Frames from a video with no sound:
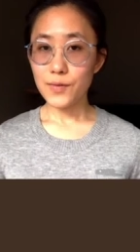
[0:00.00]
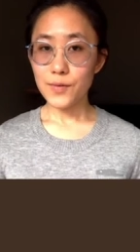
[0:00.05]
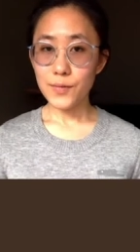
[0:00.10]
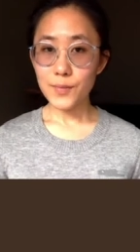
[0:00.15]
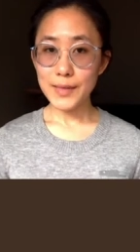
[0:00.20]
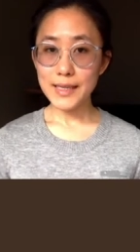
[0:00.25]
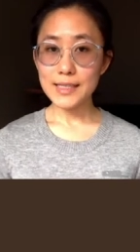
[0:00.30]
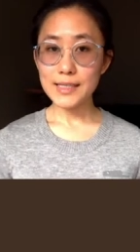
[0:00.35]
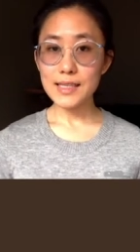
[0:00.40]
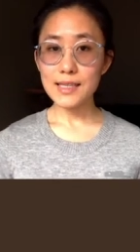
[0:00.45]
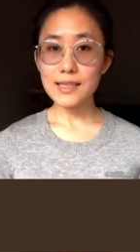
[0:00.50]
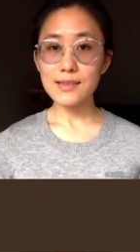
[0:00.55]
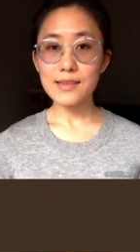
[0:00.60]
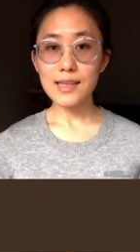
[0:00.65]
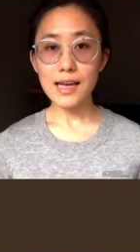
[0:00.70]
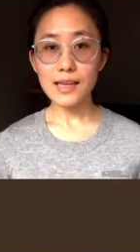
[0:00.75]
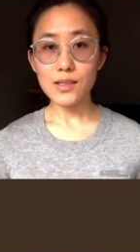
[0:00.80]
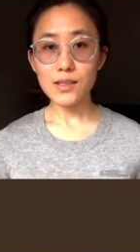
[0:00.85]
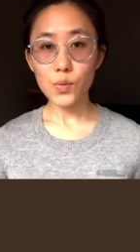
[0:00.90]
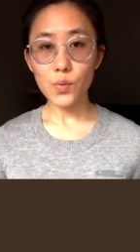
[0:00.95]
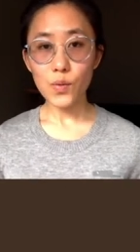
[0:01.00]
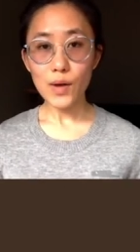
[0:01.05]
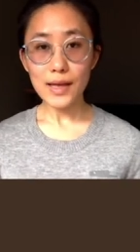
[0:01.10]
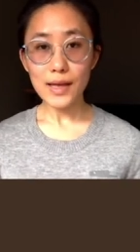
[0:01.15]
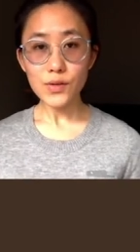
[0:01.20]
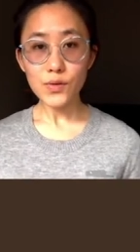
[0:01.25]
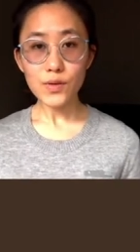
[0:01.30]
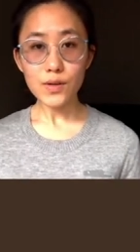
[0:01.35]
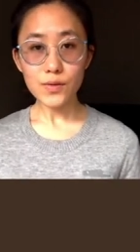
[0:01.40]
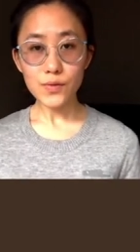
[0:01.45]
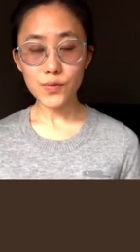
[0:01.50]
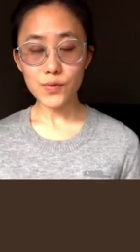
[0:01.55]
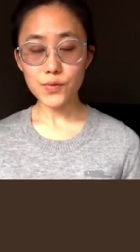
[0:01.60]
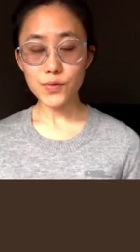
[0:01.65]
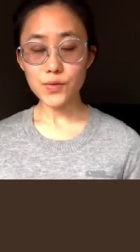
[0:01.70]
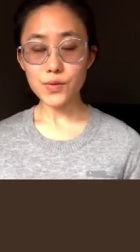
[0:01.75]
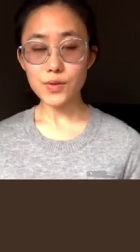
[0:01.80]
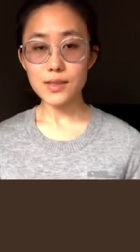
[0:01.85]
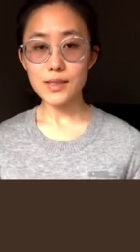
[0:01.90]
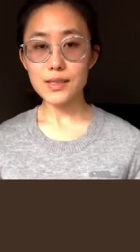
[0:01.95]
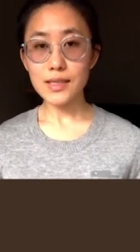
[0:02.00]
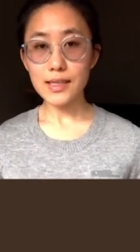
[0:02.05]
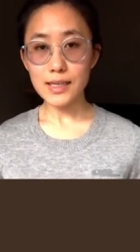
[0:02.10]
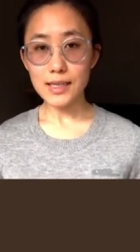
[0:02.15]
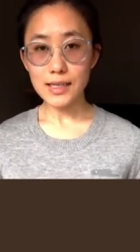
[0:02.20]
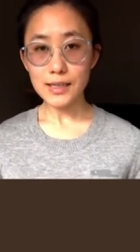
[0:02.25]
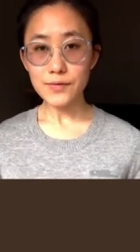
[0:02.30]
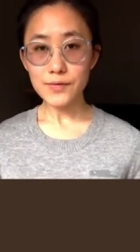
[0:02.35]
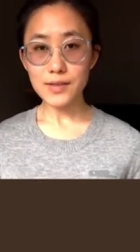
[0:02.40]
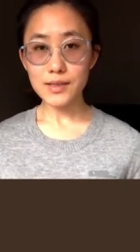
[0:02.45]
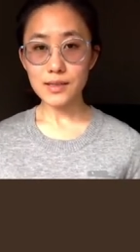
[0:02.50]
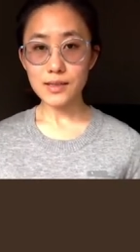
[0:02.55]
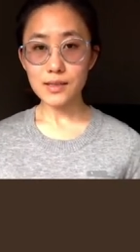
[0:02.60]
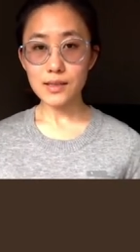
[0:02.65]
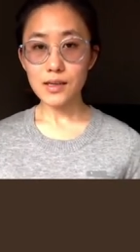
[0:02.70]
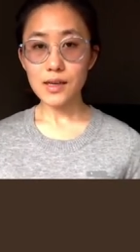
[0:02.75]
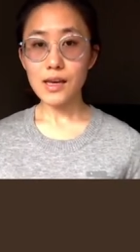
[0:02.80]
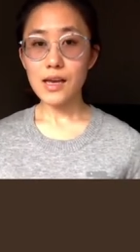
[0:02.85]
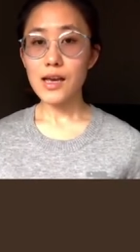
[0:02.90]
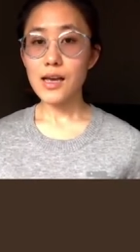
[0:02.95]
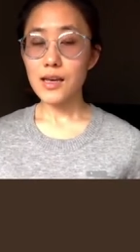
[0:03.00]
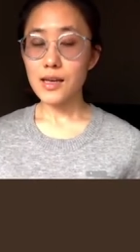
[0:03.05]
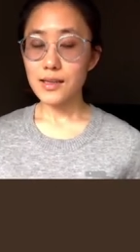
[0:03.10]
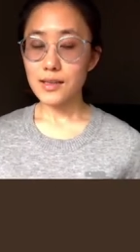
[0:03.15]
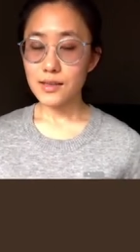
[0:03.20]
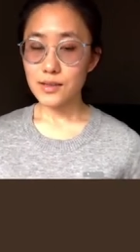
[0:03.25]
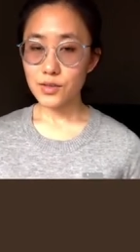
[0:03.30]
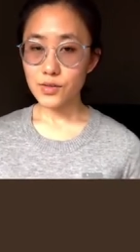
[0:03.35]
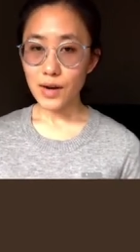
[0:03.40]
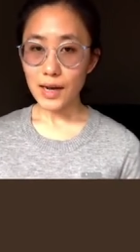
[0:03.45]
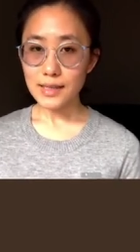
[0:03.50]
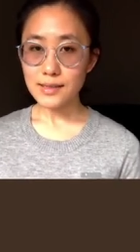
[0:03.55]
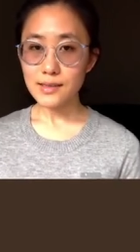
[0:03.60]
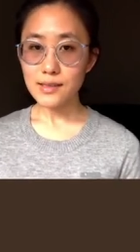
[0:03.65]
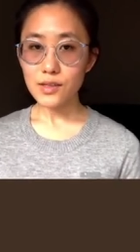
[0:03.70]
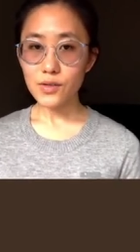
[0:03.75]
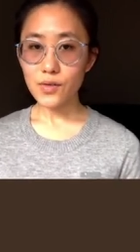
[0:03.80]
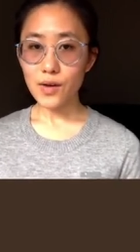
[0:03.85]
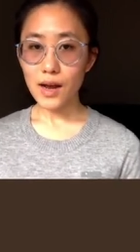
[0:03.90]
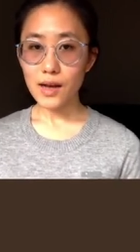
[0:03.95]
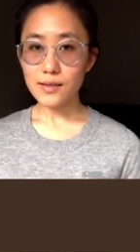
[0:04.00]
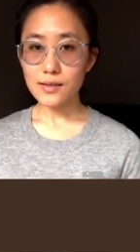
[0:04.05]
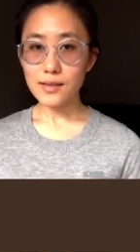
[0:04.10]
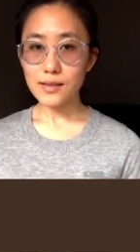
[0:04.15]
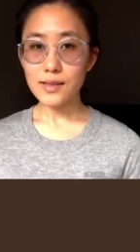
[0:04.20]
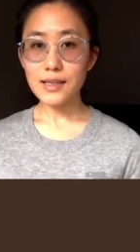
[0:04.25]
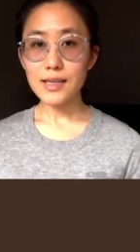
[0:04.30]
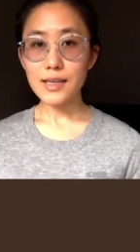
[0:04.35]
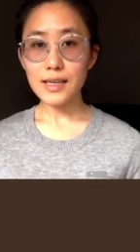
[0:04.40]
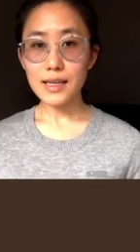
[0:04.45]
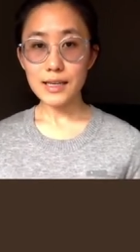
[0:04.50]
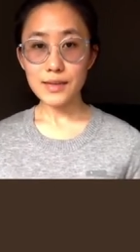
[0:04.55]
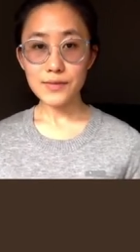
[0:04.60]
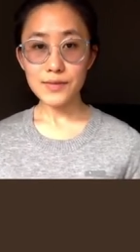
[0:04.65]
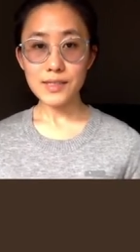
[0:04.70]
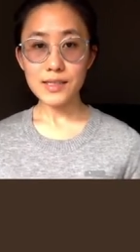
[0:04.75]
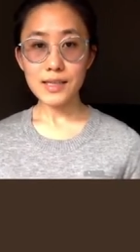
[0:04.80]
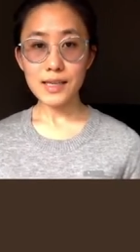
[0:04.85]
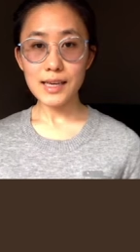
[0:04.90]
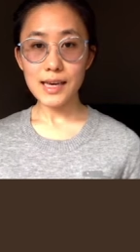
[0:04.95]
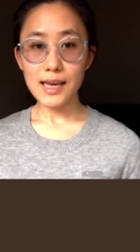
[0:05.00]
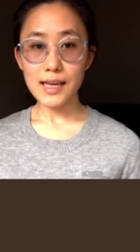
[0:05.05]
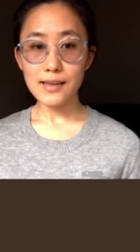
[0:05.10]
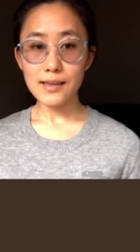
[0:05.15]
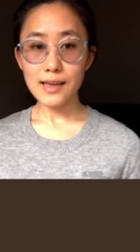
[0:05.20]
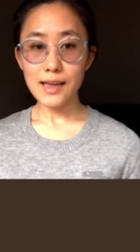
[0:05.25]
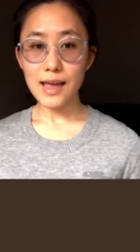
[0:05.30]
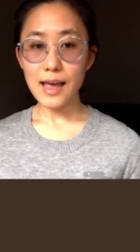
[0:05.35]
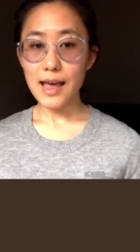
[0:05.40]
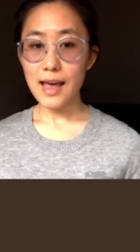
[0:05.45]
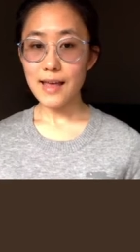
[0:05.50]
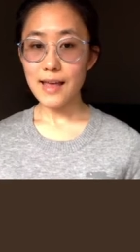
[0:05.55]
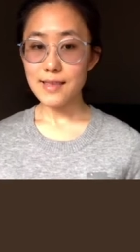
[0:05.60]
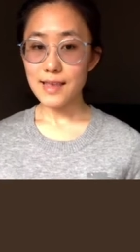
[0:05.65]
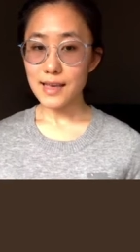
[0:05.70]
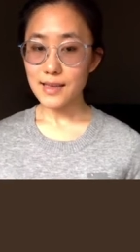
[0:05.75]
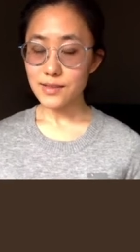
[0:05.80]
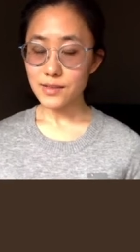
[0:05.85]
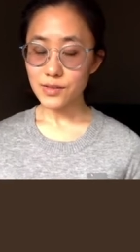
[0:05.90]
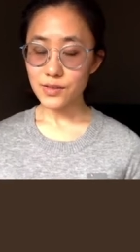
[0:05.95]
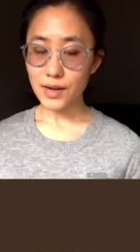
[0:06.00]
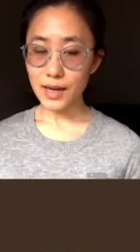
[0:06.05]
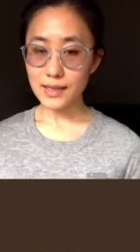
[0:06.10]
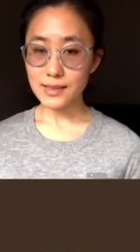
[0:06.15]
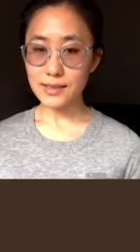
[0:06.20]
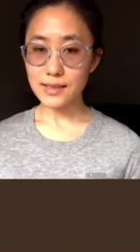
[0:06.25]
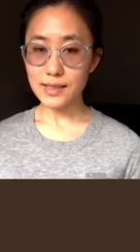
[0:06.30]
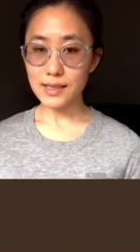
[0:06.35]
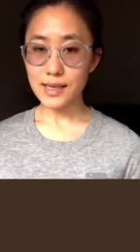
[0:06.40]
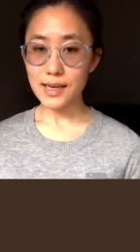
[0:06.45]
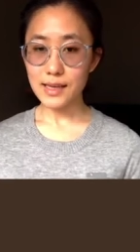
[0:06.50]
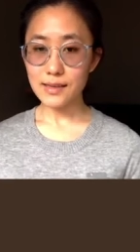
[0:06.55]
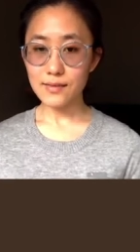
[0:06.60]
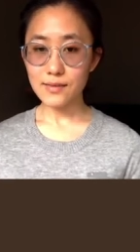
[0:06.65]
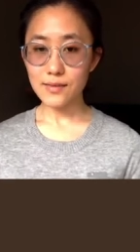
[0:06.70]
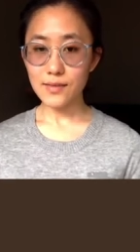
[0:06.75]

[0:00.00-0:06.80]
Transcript: meaning that when your foot lifts, strikes the ground, lifts again, and then strikes again.